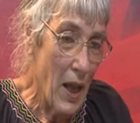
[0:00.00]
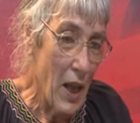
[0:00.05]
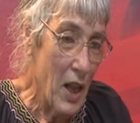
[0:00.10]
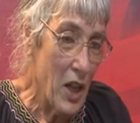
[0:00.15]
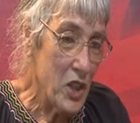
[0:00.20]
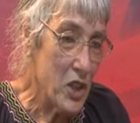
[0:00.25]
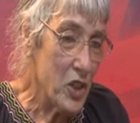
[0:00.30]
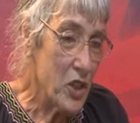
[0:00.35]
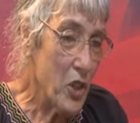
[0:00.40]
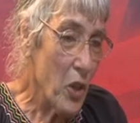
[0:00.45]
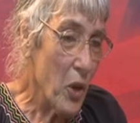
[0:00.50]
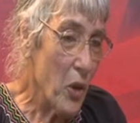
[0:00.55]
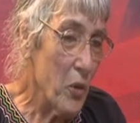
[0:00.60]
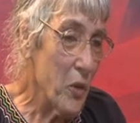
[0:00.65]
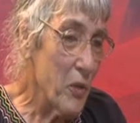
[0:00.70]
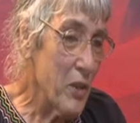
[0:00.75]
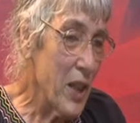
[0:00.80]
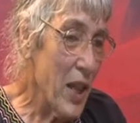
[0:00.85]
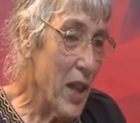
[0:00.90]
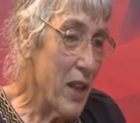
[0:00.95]
so
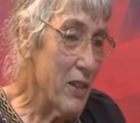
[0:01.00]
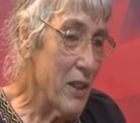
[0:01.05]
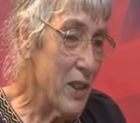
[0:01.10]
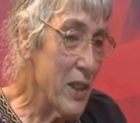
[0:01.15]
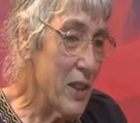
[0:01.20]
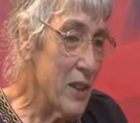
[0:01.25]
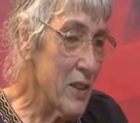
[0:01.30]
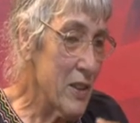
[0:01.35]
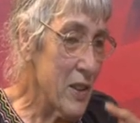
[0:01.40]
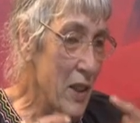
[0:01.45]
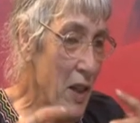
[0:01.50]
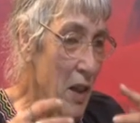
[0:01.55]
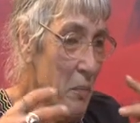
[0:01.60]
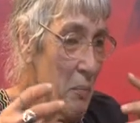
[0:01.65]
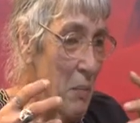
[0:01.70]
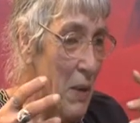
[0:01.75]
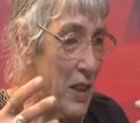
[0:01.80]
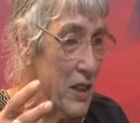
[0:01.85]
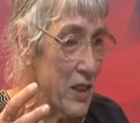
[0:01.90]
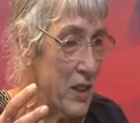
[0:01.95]
there is a
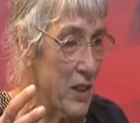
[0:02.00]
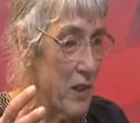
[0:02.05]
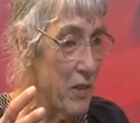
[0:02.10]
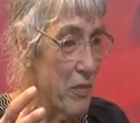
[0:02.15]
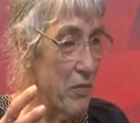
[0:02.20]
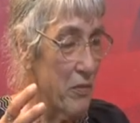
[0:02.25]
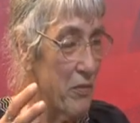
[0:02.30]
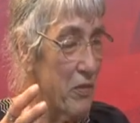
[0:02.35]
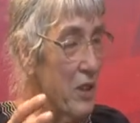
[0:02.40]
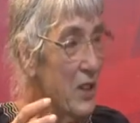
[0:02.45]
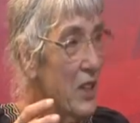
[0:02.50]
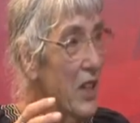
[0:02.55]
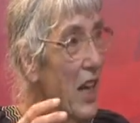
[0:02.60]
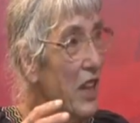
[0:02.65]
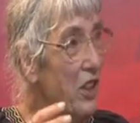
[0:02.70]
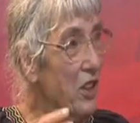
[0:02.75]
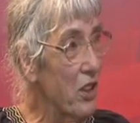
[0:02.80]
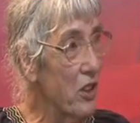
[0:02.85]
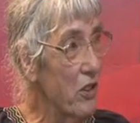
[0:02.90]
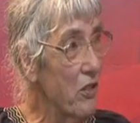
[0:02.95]
massive
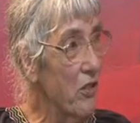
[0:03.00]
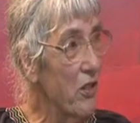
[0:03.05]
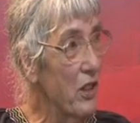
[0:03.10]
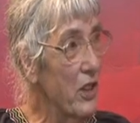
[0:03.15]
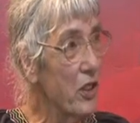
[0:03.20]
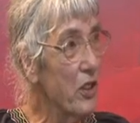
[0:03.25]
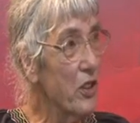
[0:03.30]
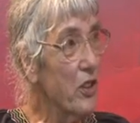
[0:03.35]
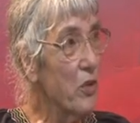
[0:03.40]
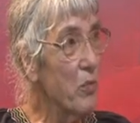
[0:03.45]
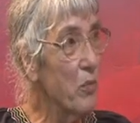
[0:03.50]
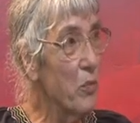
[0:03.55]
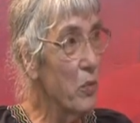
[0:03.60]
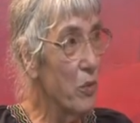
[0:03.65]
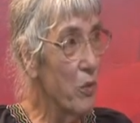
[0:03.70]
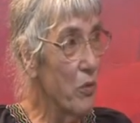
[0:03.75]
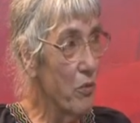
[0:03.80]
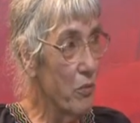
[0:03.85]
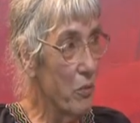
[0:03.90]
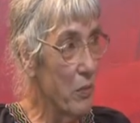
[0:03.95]
nationalist
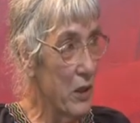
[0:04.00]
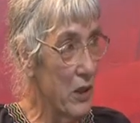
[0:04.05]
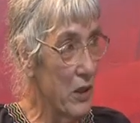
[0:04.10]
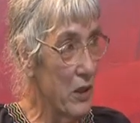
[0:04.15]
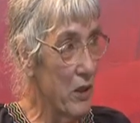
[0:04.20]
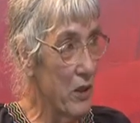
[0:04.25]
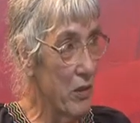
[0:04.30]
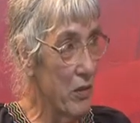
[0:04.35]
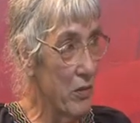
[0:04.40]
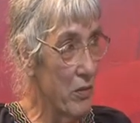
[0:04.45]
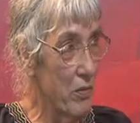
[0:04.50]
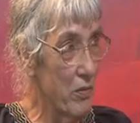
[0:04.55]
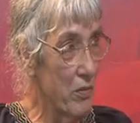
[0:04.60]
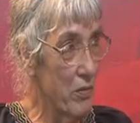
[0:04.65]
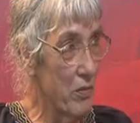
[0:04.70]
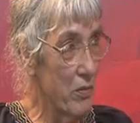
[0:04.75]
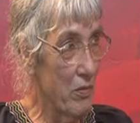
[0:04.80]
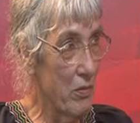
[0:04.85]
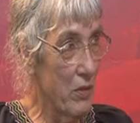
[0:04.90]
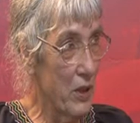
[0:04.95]
movement,
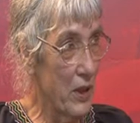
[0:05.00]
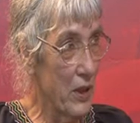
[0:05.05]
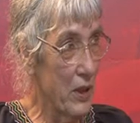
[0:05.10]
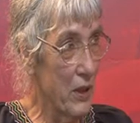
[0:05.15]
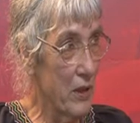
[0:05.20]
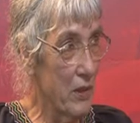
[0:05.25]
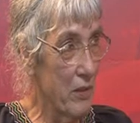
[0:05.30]
right?